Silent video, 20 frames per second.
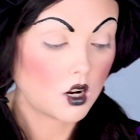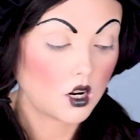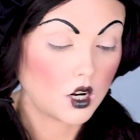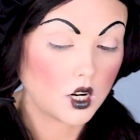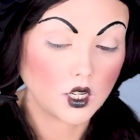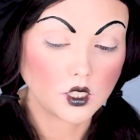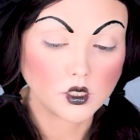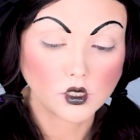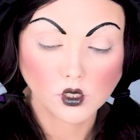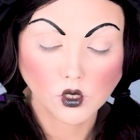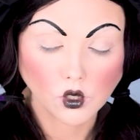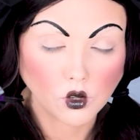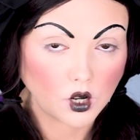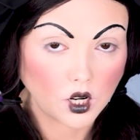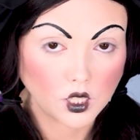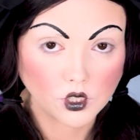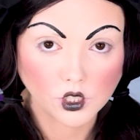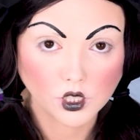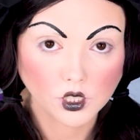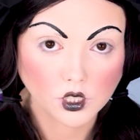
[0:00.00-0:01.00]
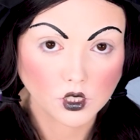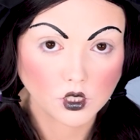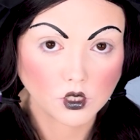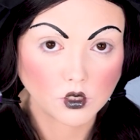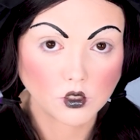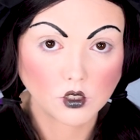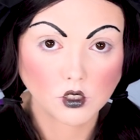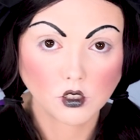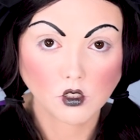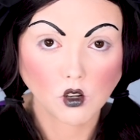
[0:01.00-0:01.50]
All right, so
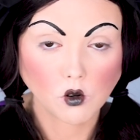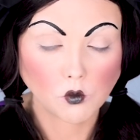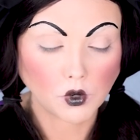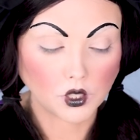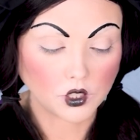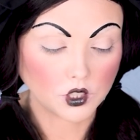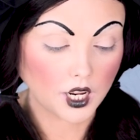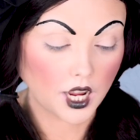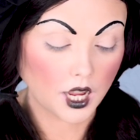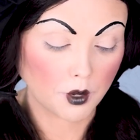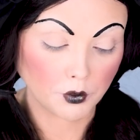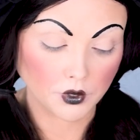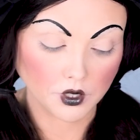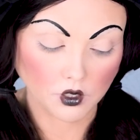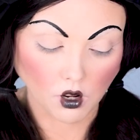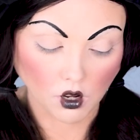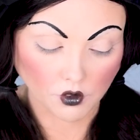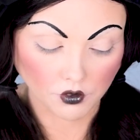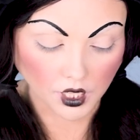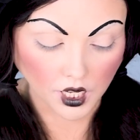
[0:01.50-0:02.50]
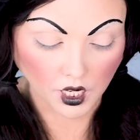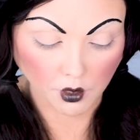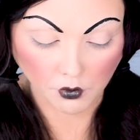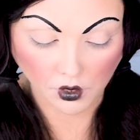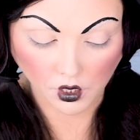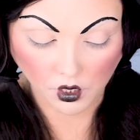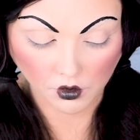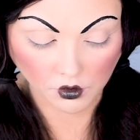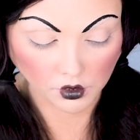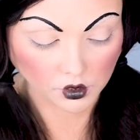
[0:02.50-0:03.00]
just so much happened off
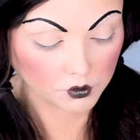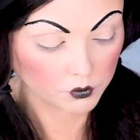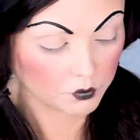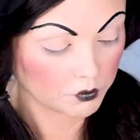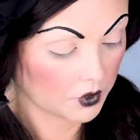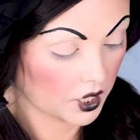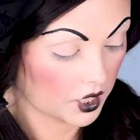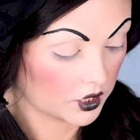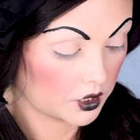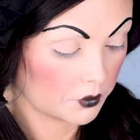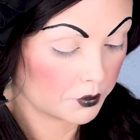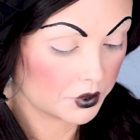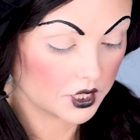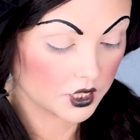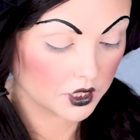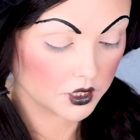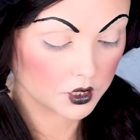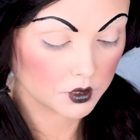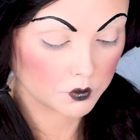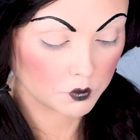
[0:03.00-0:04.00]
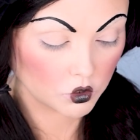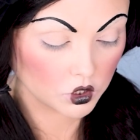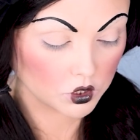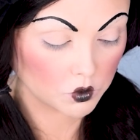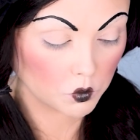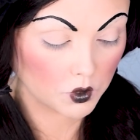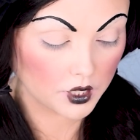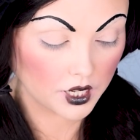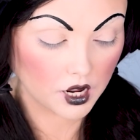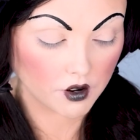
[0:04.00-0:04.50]
camera. My lipsticks
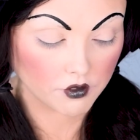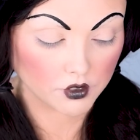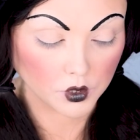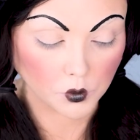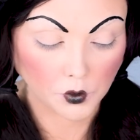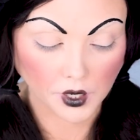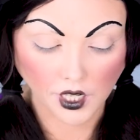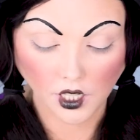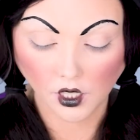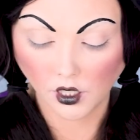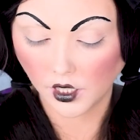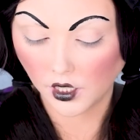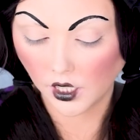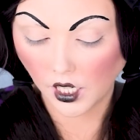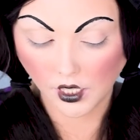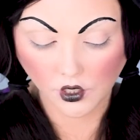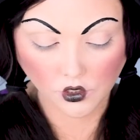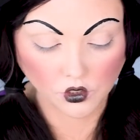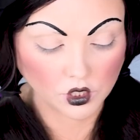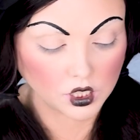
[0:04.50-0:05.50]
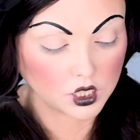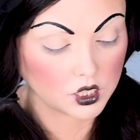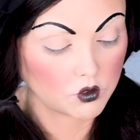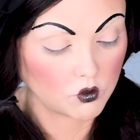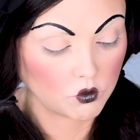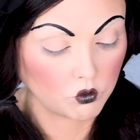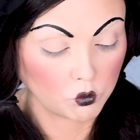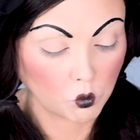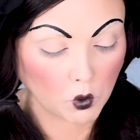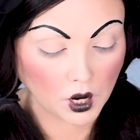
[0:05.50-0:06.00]
just went everywhere, and I
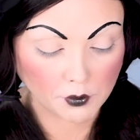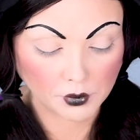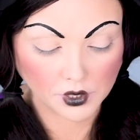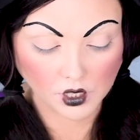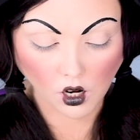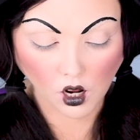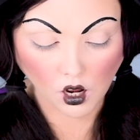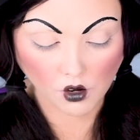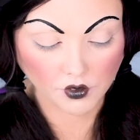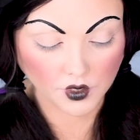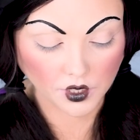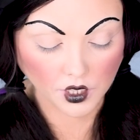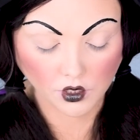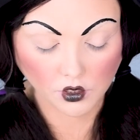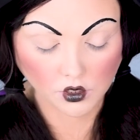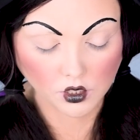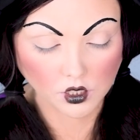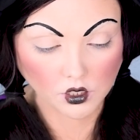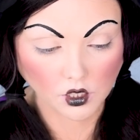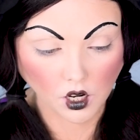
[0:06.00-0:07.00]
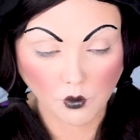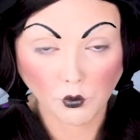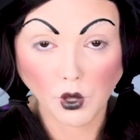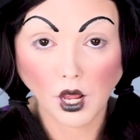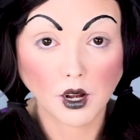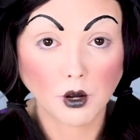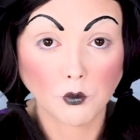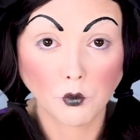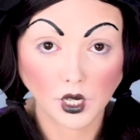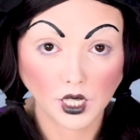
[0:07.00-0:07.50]
wiped it off, and then start-
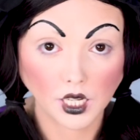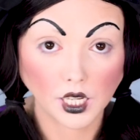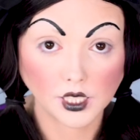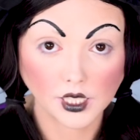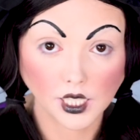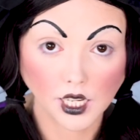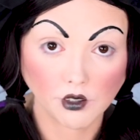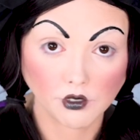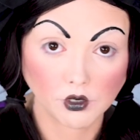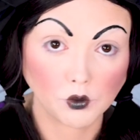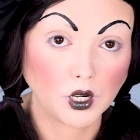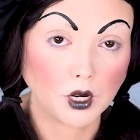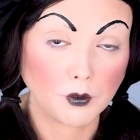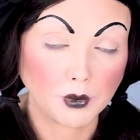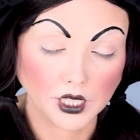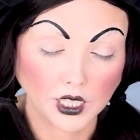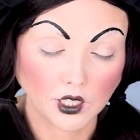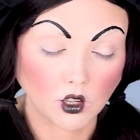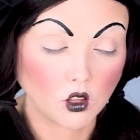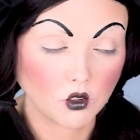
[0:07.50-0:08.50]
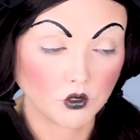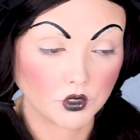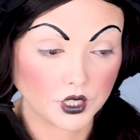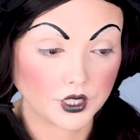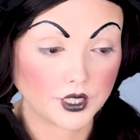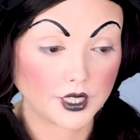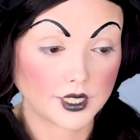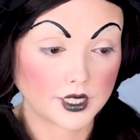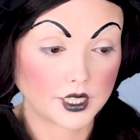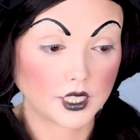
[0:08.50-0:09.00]
and when I say everywhere, I mean like all over the
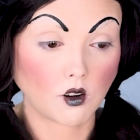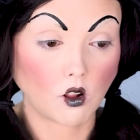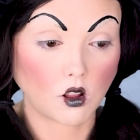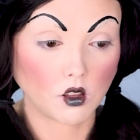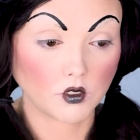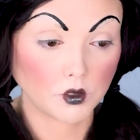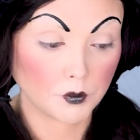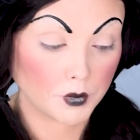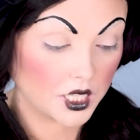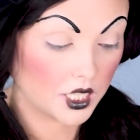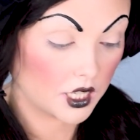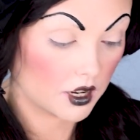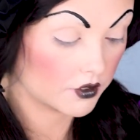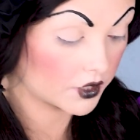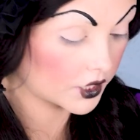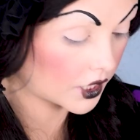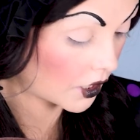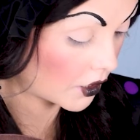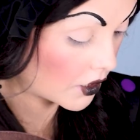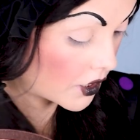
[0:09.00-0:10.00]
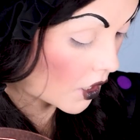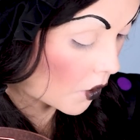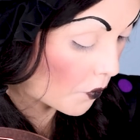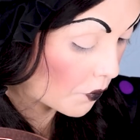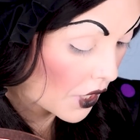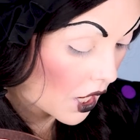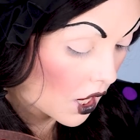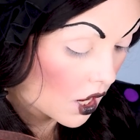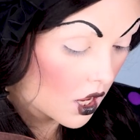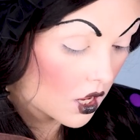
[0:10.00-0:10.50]
desk and all over me and everything. So
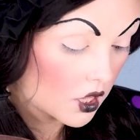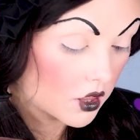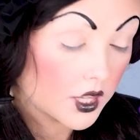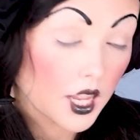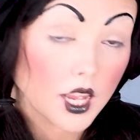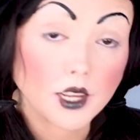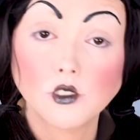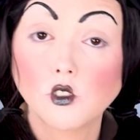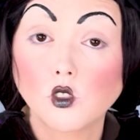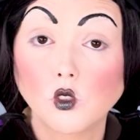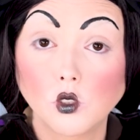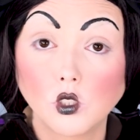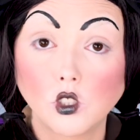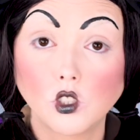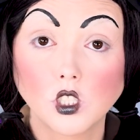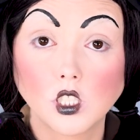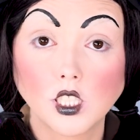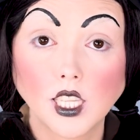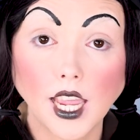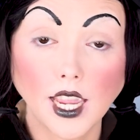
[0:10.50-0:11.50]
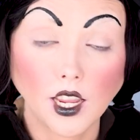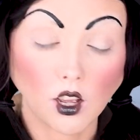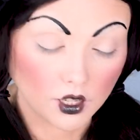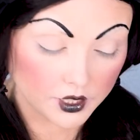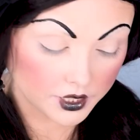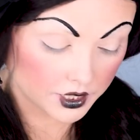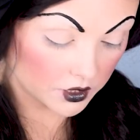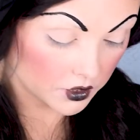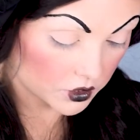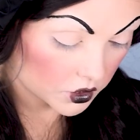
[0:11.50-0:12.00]
that just
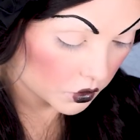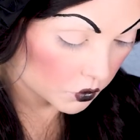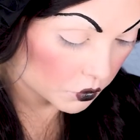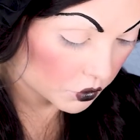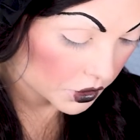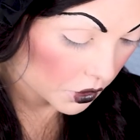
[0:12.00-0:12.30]
chaos ensued.